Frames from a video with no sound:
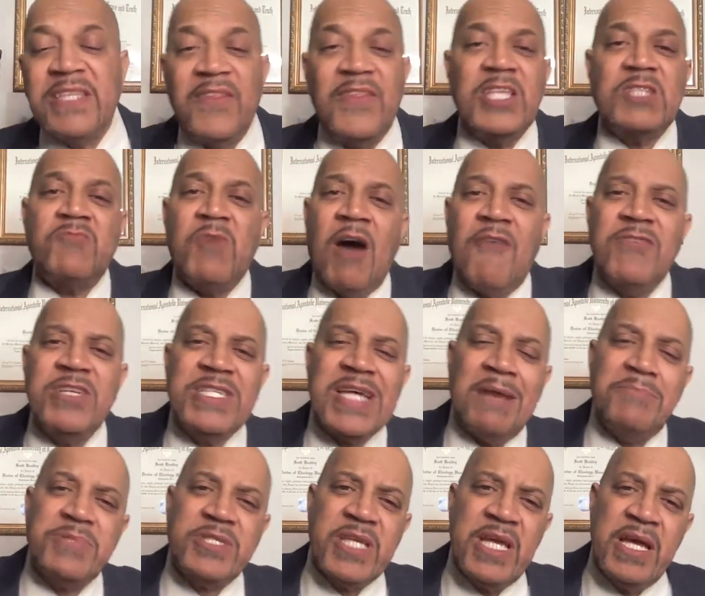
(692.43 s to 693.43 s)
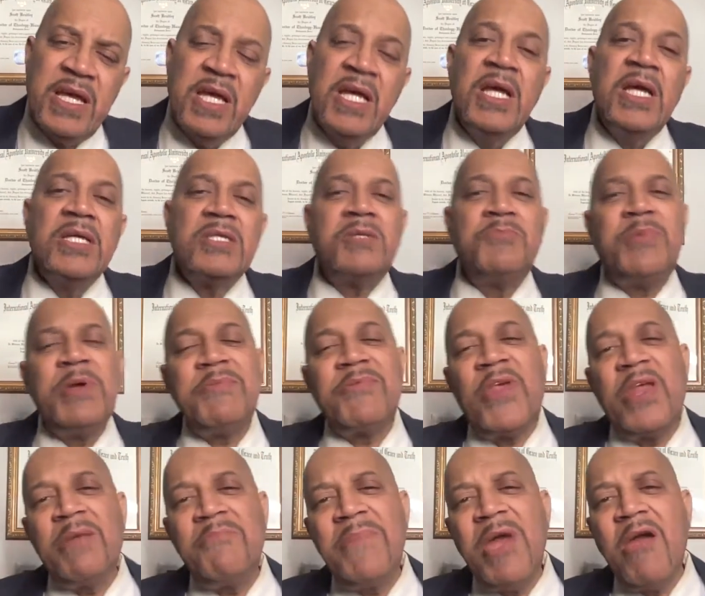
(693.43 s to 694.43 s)
And this is I oftentimes say to people
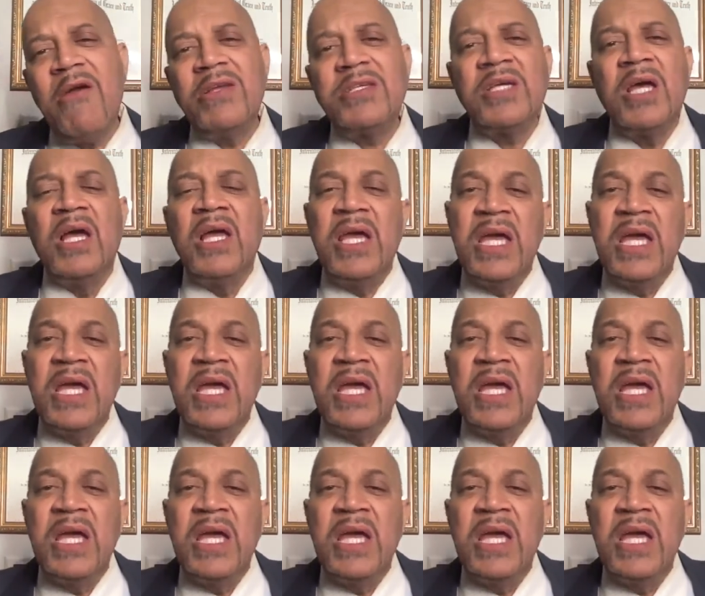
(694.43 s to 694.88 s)
that are married,